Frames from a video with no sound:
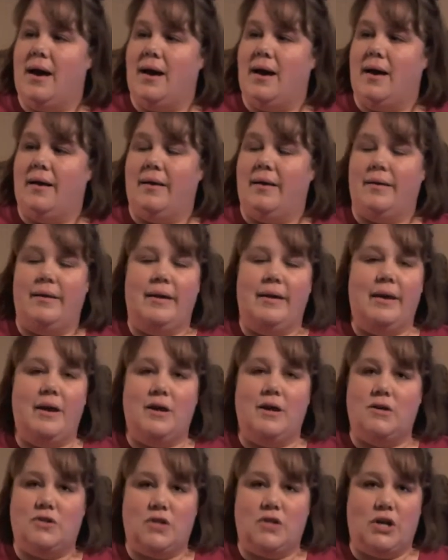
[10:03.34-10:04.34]

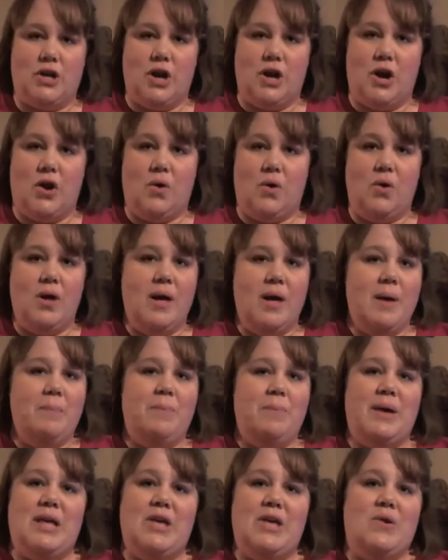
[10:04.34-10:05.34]
years ago,
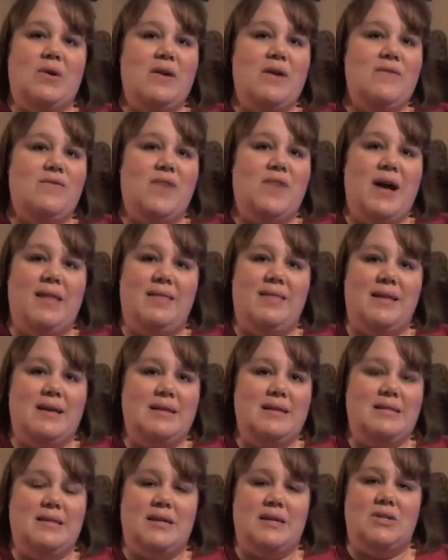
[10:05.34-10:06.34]
but you can find
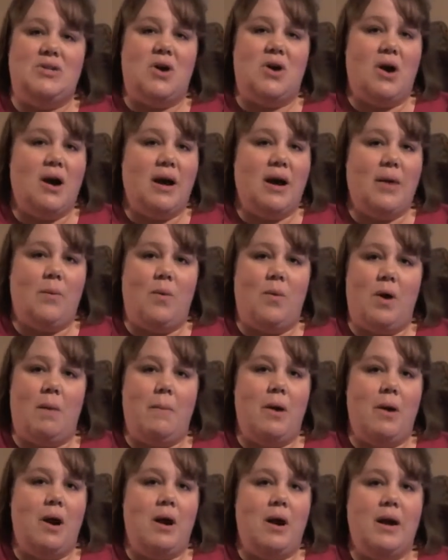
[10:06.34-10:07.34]
these at Target,
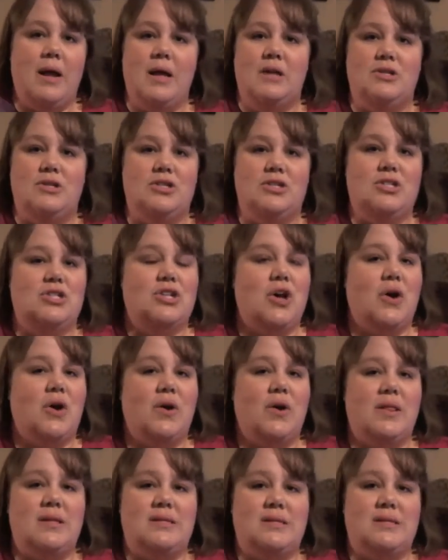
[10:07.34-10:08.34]
Walmart. Just go
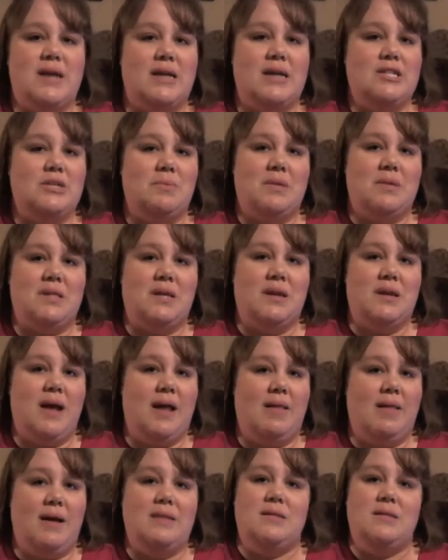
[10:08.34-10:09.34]
to the section with the
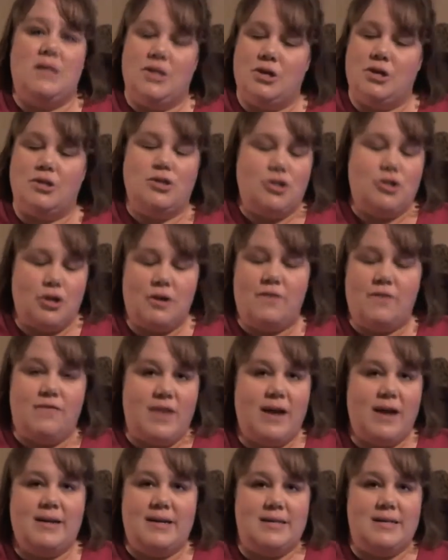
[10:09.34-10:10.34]
nightlights and you're sure to
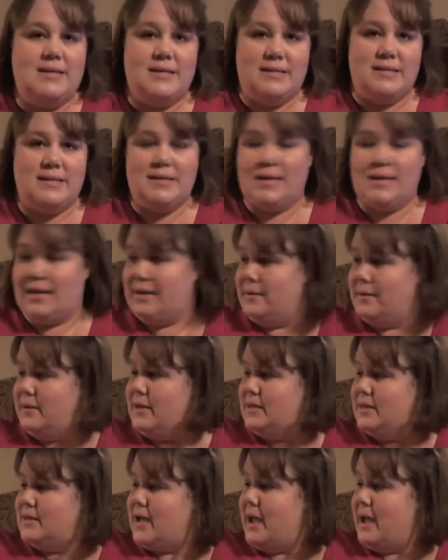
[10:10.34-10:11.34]
find a Disney
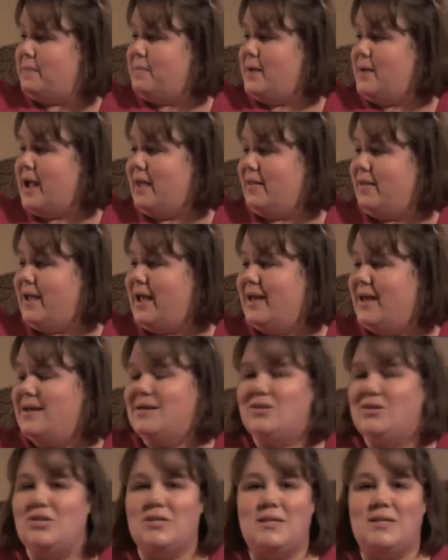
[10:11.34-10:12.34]
type nightlight, and
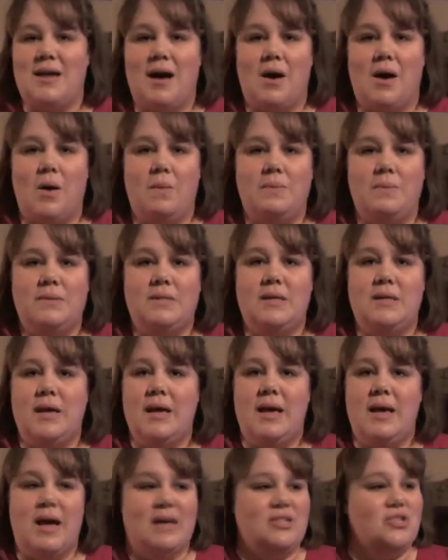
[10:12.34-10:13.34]
it just helps.
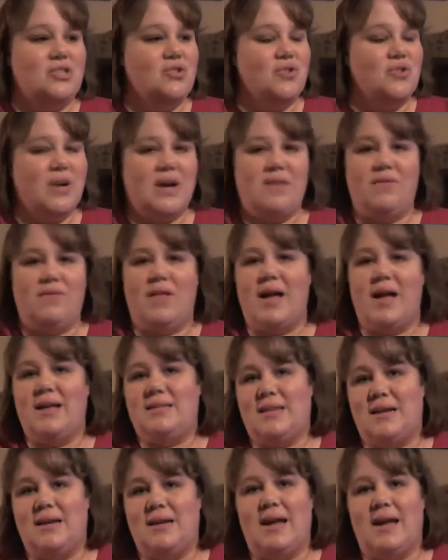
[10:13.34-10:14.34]
A string of lights,
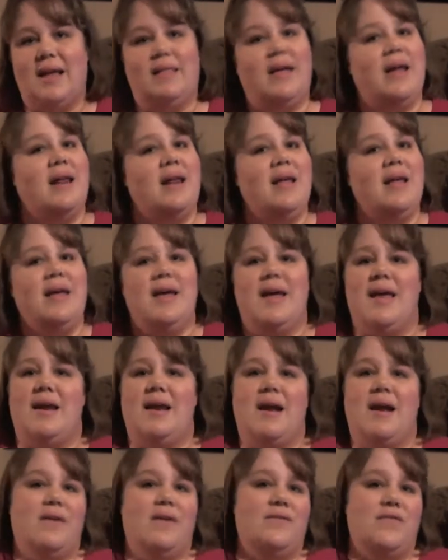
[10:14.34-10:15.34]
a nightlight in
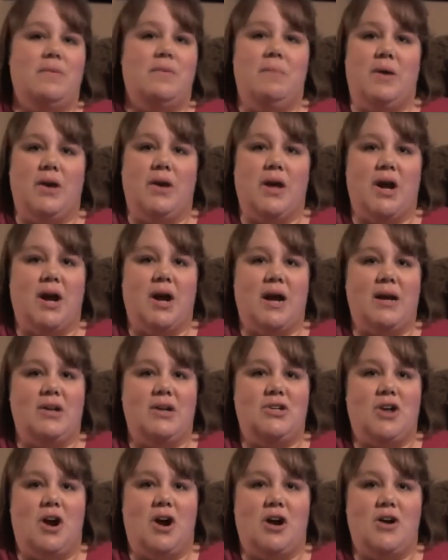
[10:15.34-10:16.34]
an unfamiliar and
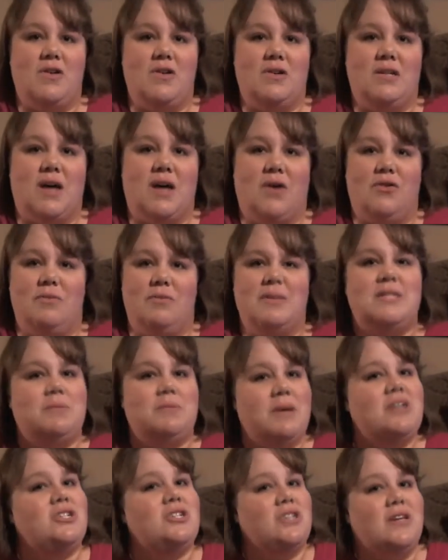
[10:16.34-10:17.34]
dark hotel room,
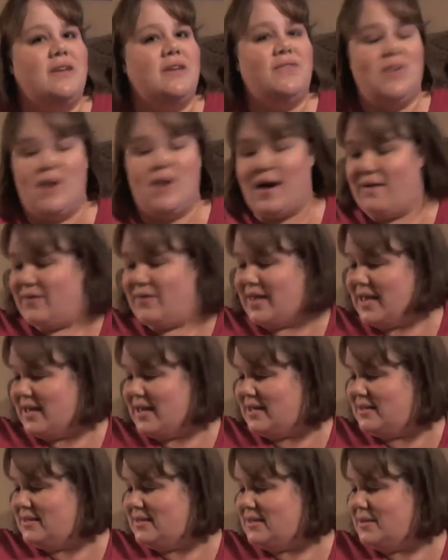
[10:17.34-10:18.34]
especially if you have
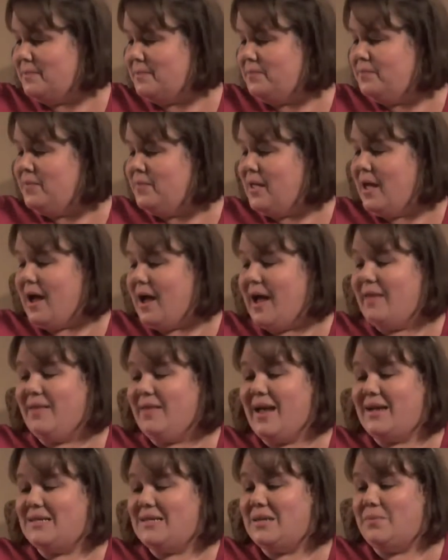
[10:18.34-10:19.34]
kids. I
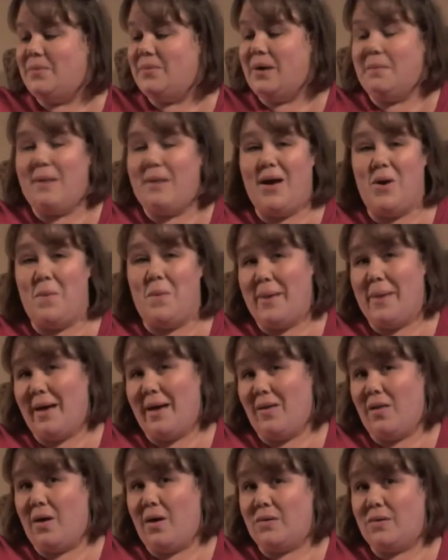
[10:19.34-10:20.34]
like to bring my own
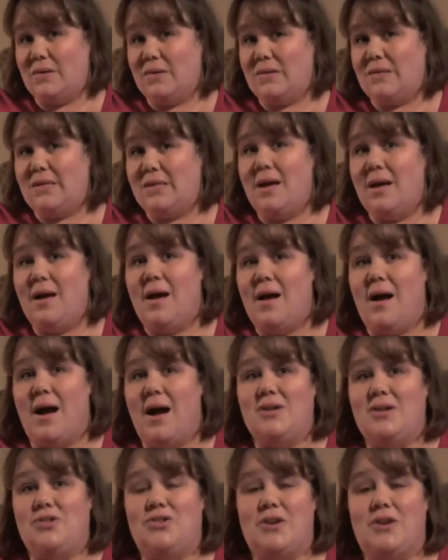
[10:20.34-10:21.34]
pillows
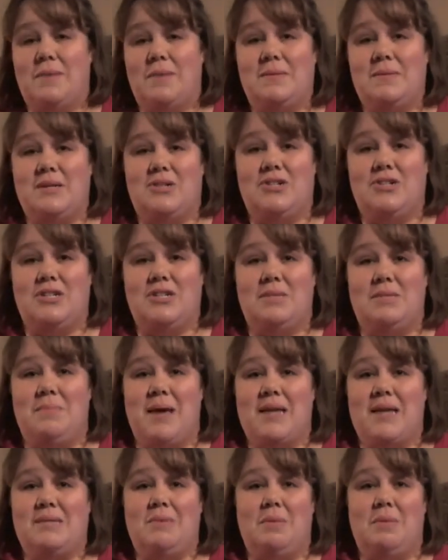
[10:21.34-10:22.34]
on trips. It just
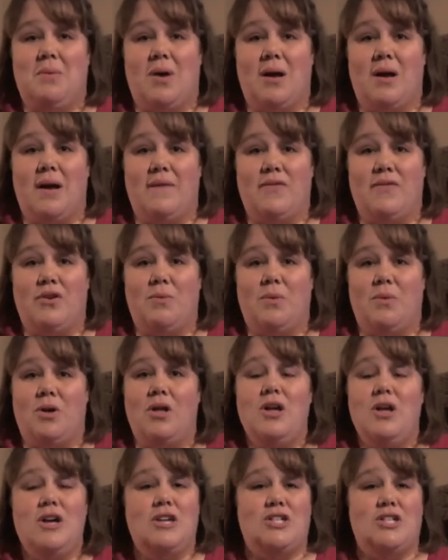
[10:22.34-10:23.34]
makes me more comfortable.
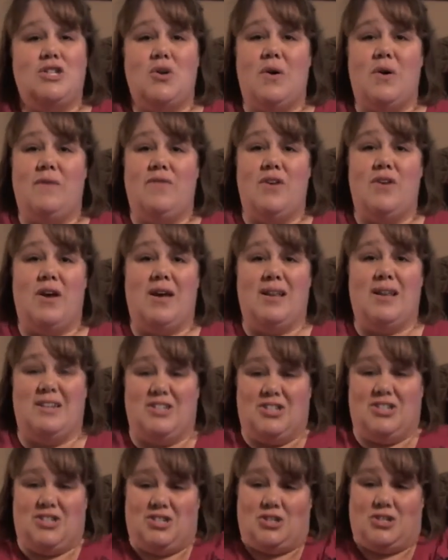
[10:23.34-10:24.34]
So if you can
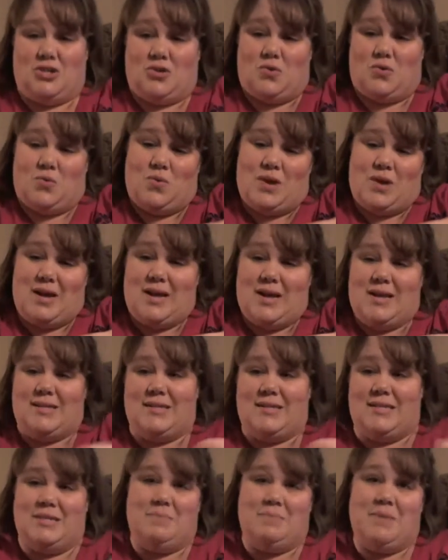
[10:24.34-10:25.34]
just squeeze
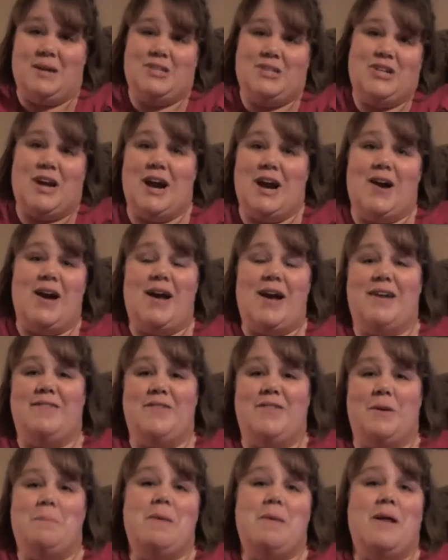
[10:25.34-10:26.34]
as much air out of
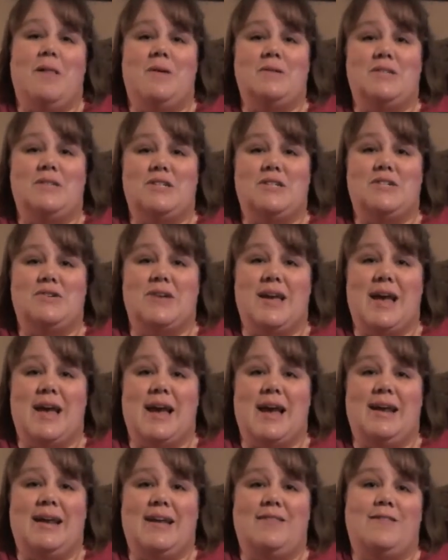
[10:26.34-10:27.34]
your pillows as you
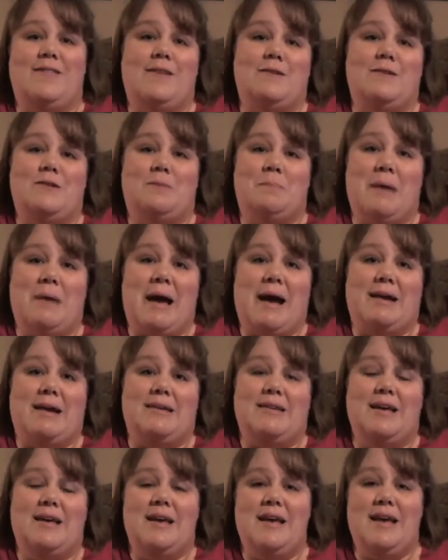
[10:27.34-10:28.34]
can to get those
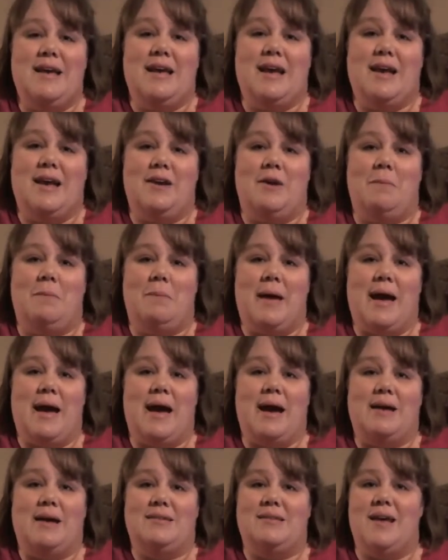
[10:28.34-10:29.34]
packed in your
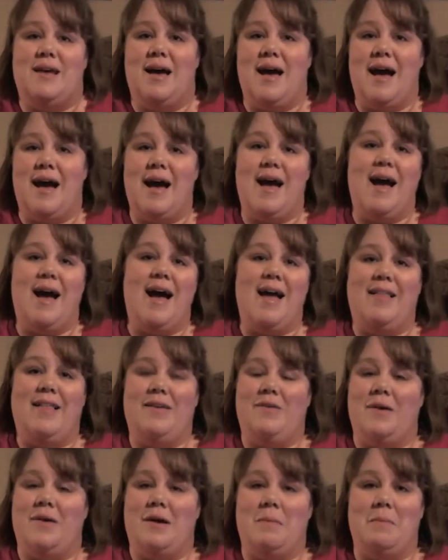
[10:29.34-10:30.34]
bags, I highly
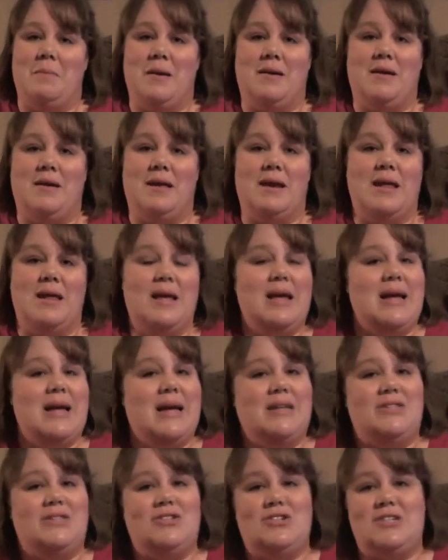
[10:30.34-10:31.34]
recommend it.
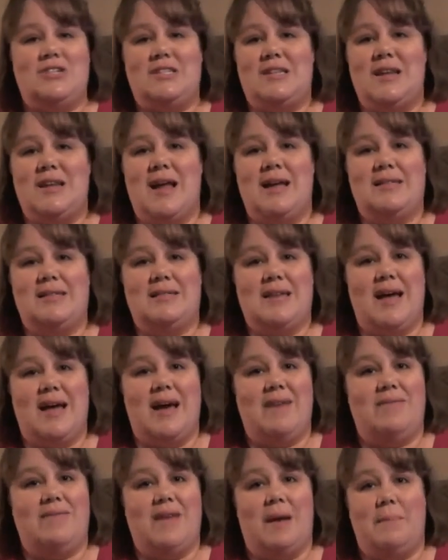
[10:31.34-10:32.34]
It's just nice to
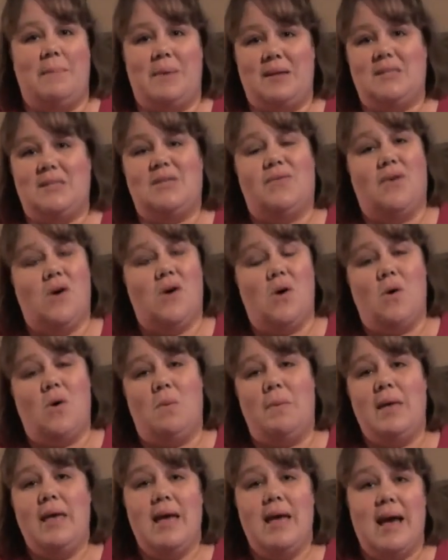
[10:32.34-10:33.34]
have that peace of
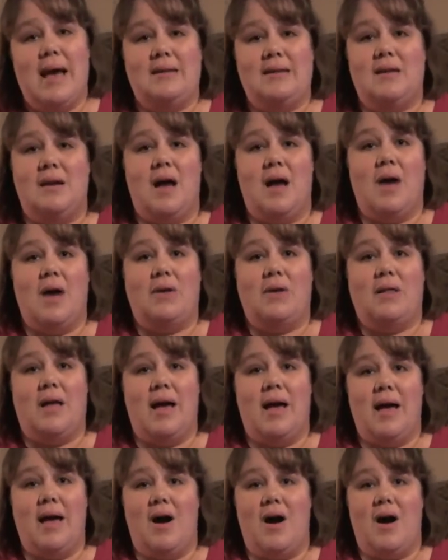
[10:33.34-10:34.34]
home and to not
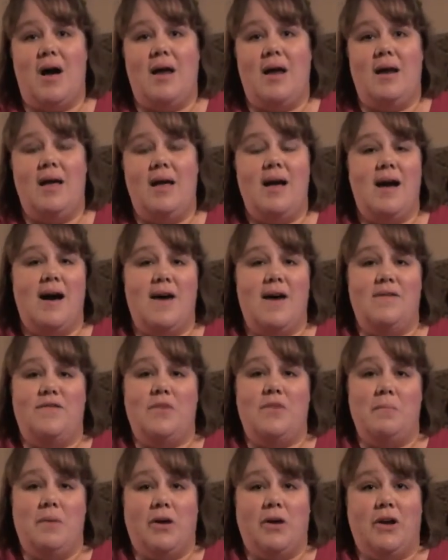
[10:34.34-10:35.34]
rely on
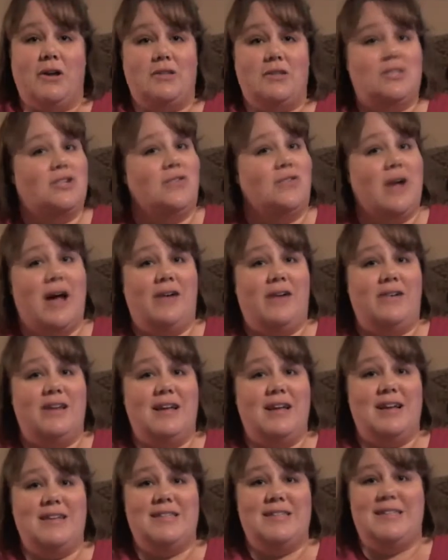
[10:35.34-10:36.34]
unfamiliar
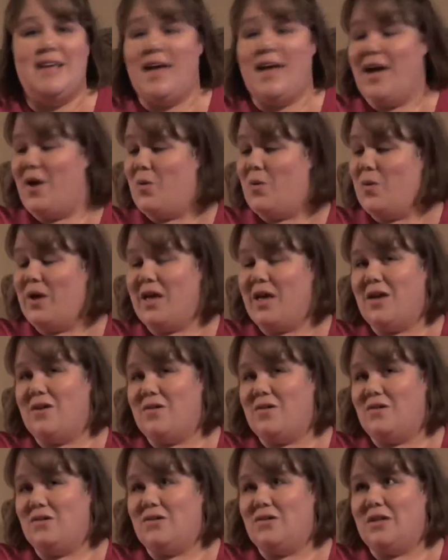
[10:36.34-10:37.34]
surroundings. We
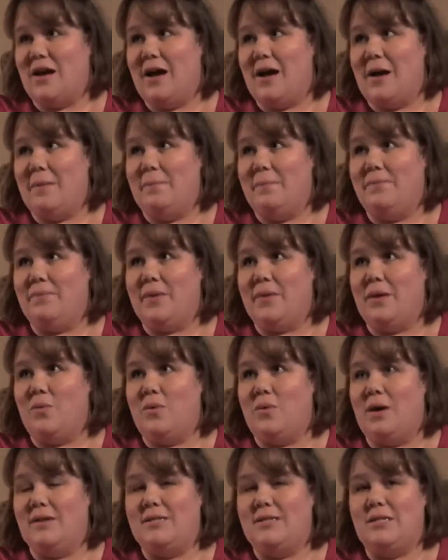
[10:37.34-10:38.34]
used
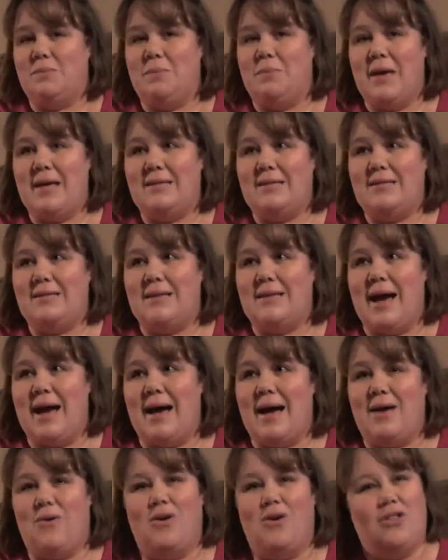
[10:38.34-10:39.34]
a space
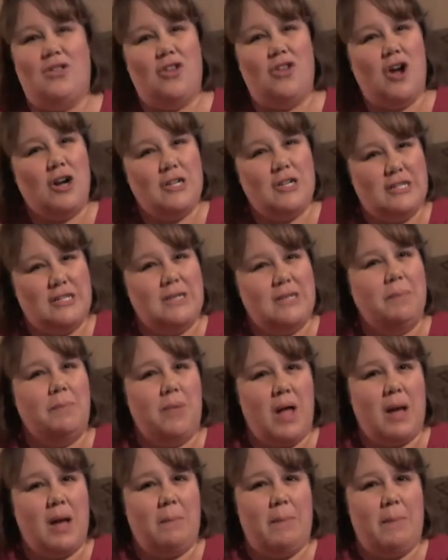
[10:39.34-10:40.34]
sack or a large
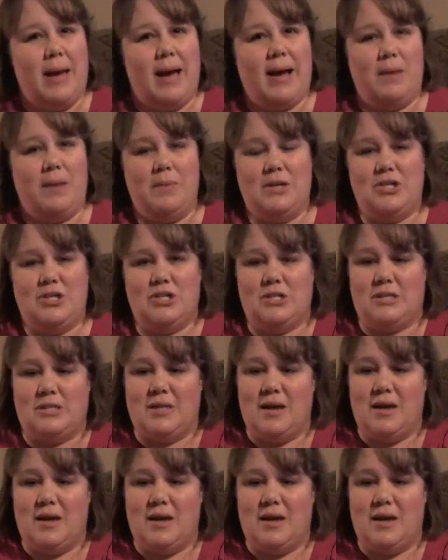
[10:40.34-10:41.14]
Ziploc bag, and we just